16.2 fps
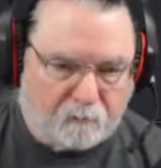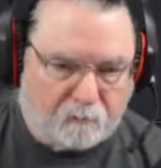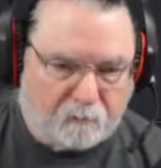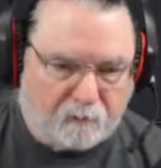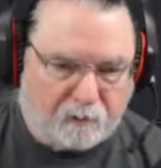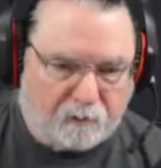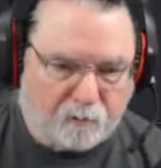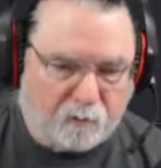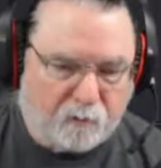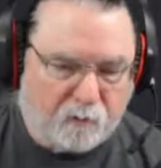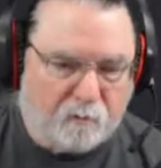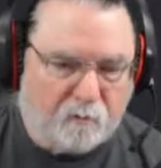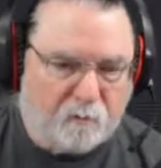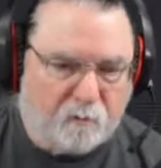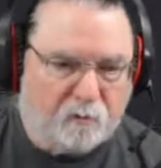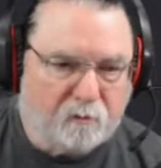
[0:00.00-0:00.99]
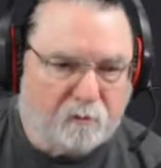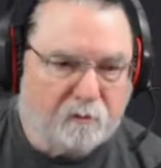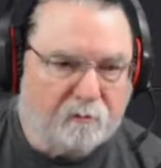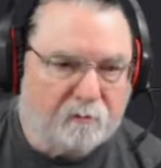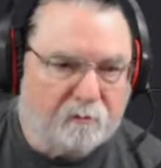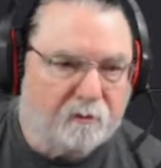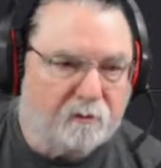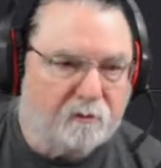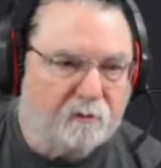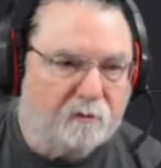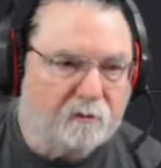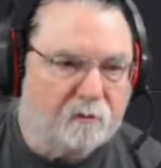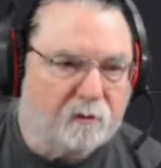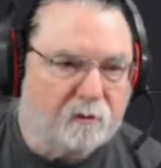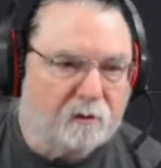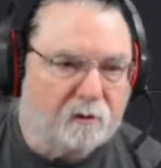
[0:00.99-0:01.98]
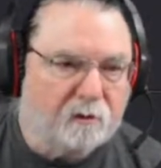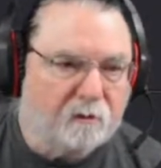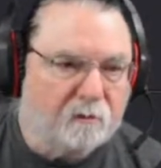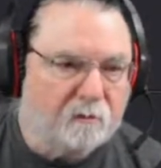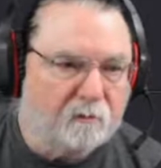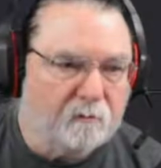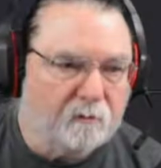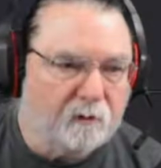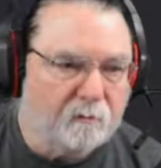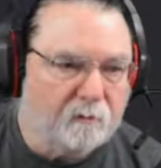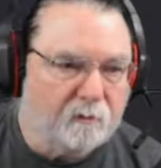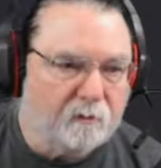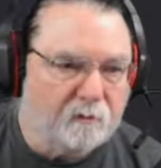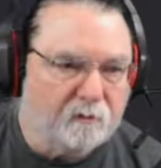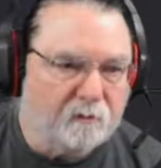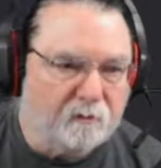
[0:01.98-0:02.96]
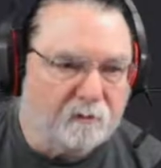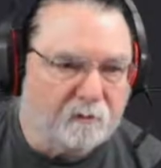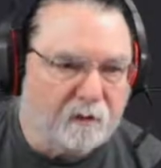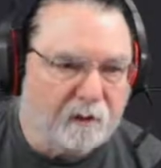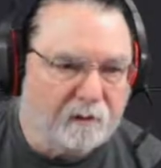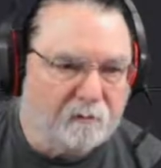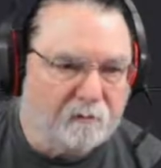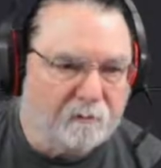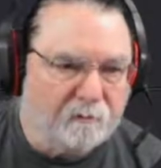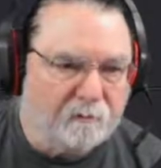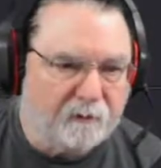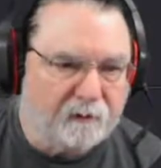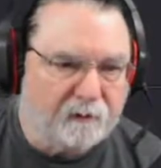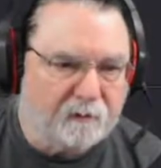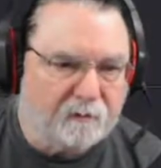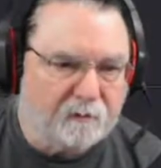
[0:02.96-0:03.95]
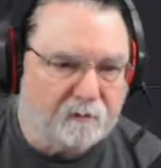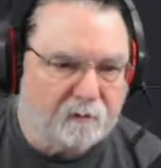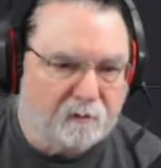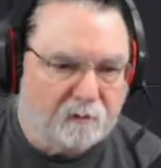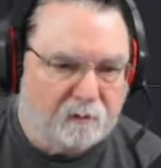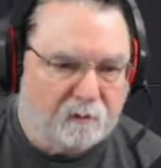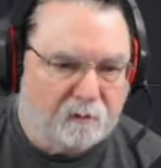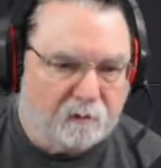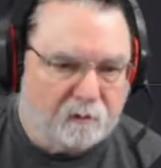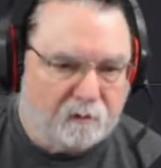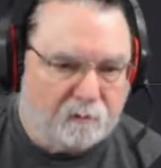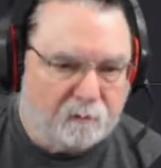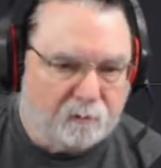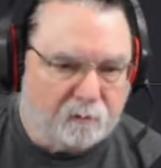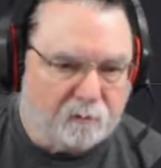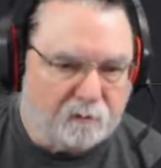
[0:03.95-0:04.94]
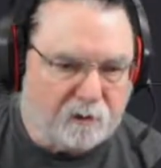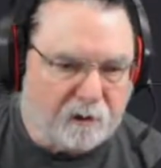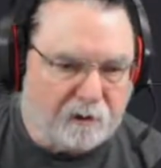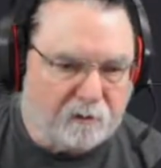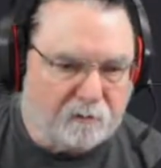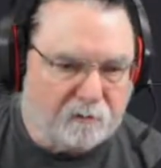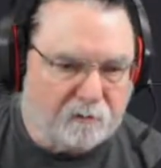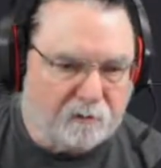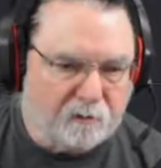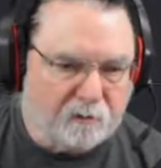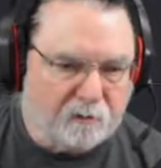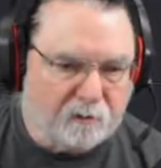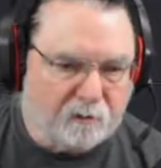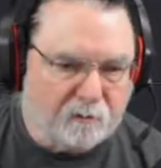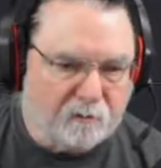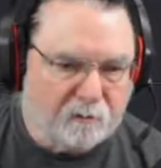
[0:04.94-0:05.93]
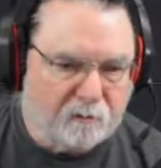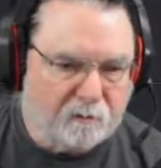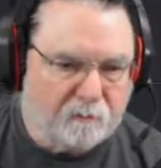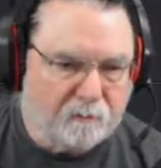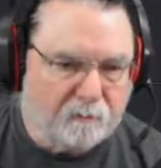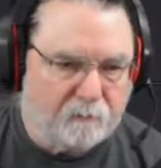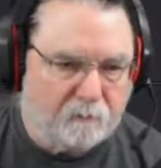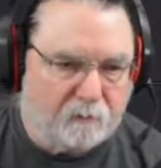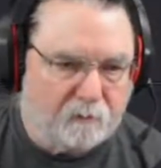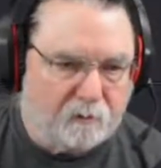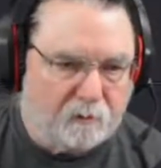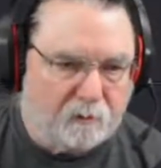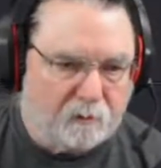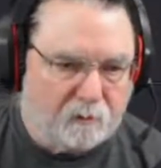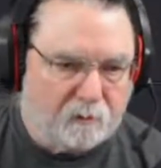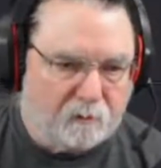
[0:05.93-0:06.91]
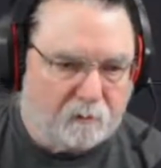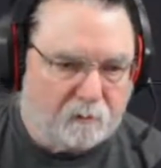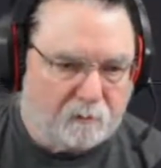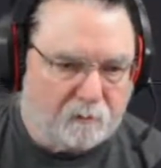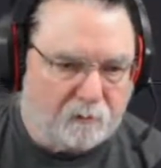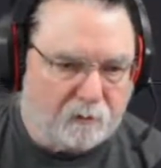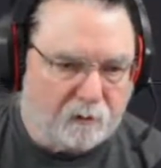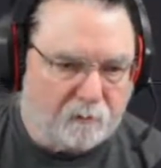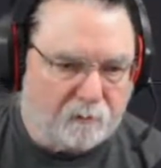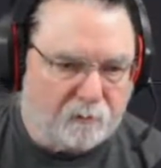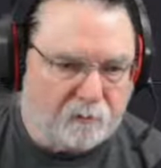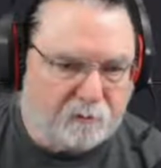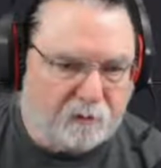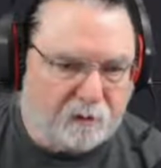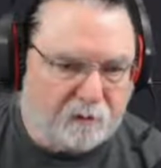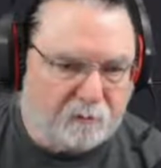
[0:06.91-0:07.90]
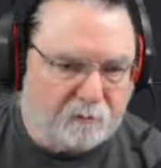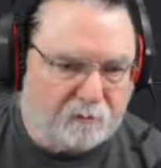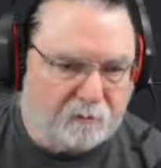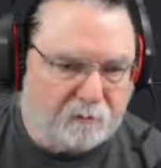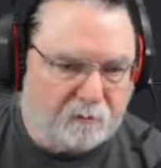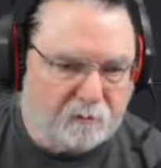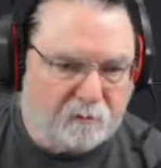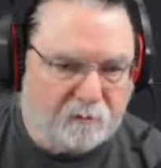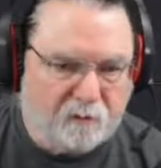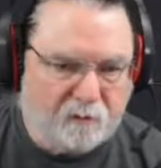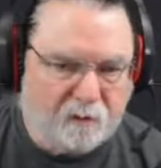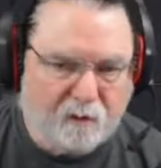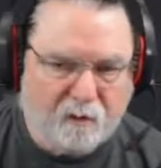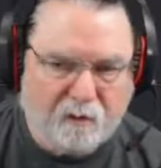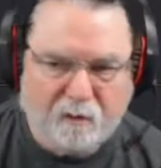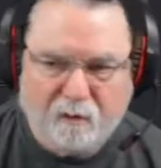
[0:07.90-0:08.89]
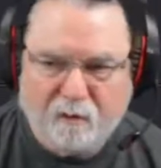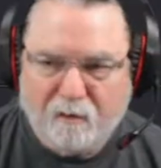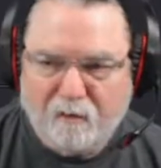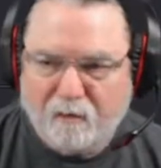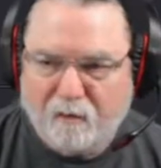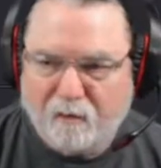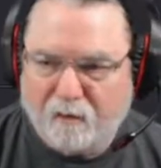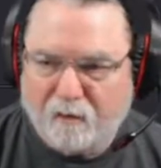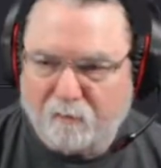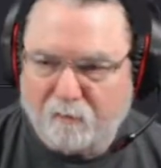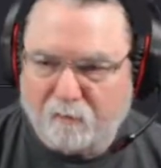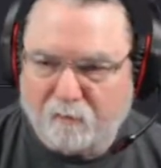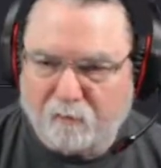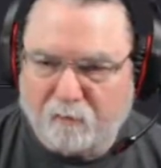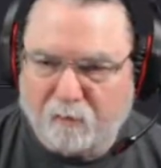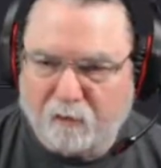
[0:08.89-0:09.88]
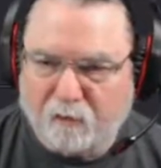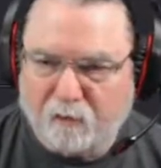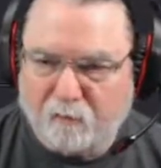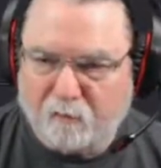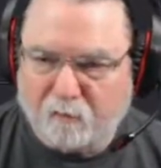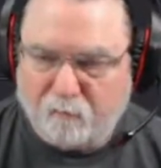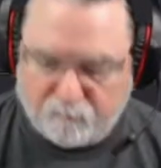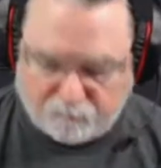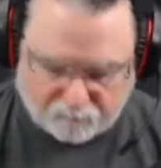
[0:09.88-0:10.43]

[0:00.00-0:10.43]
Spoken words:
add one more little thing to it. We'll come here to the title effect, put a title in there, try to put a title in there. And we're going to go